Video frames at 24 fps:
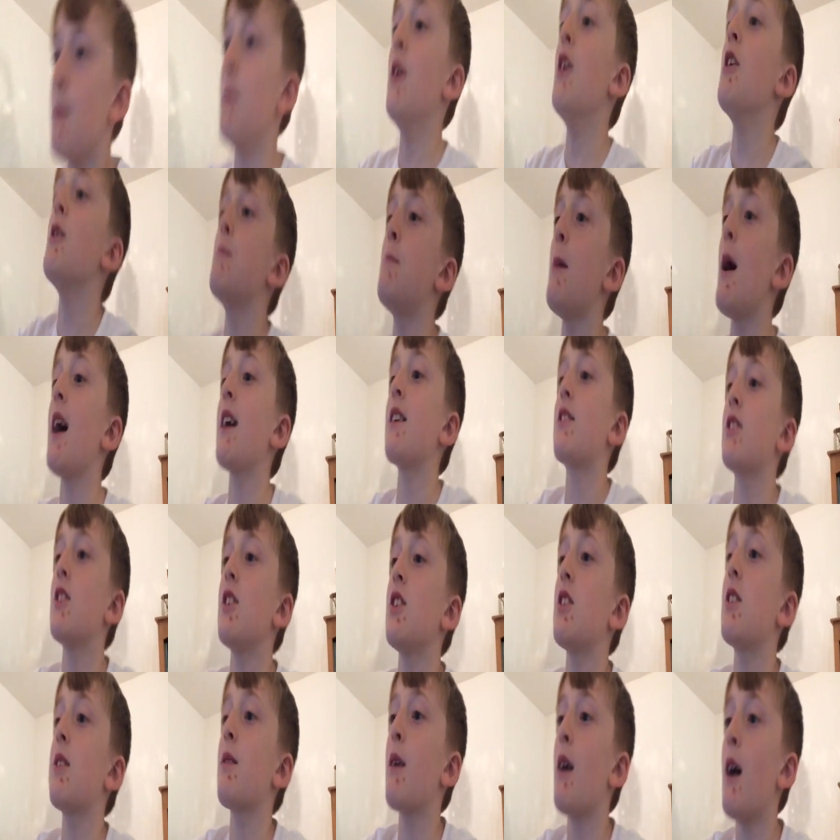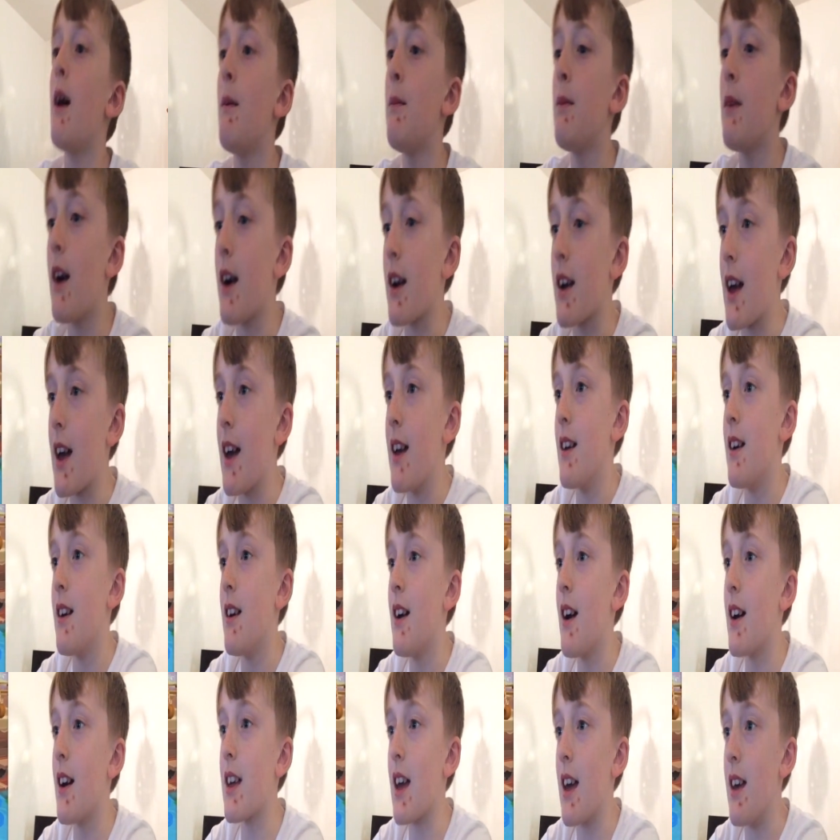Move by, touch it up. Okay,
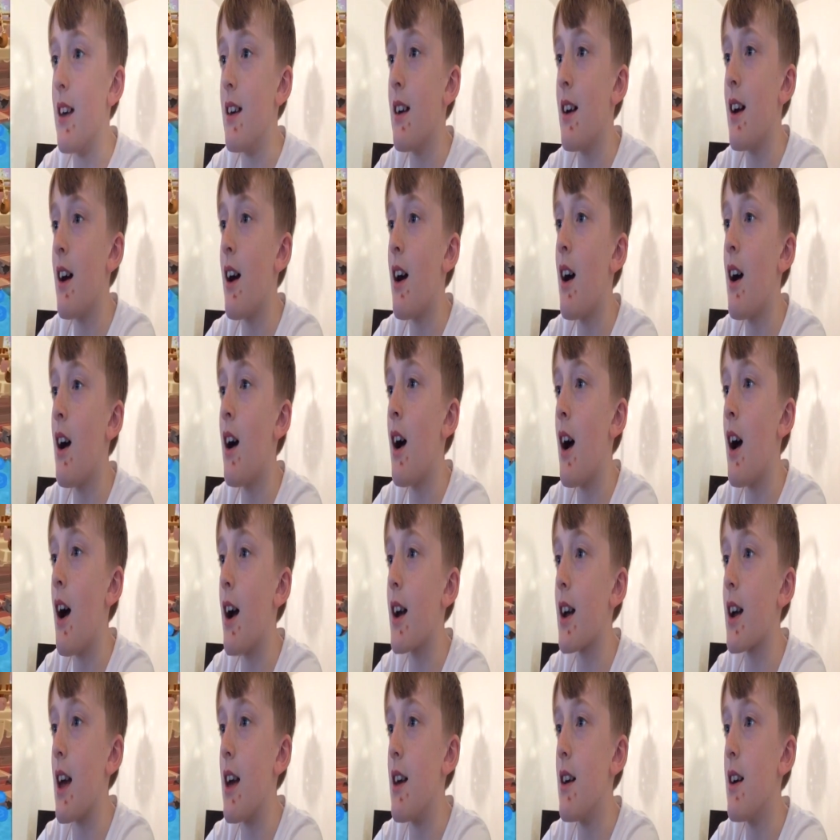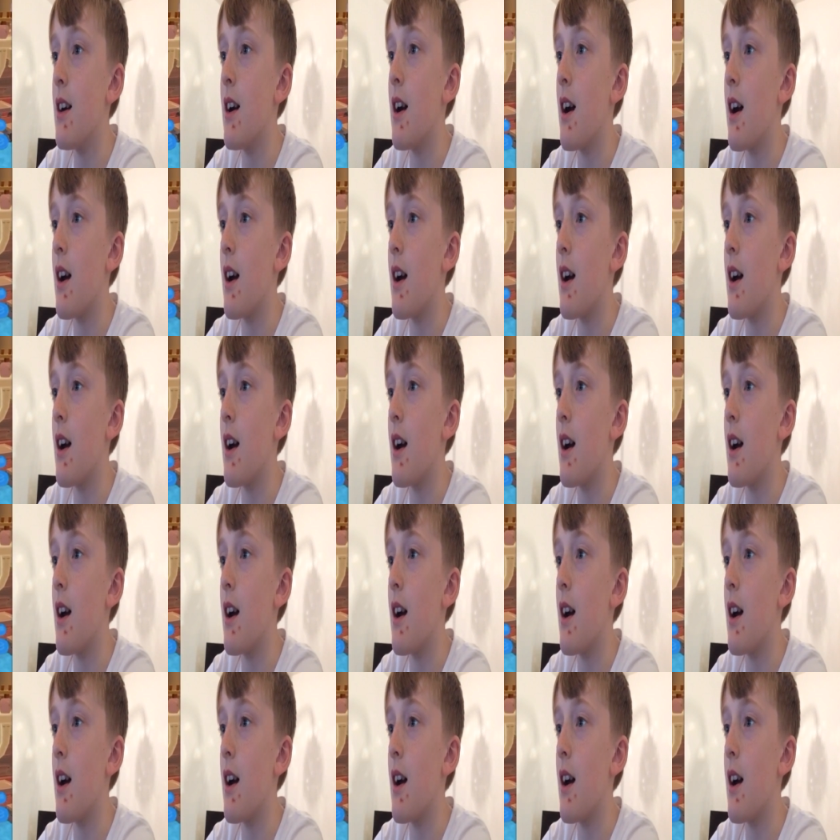okay, okay,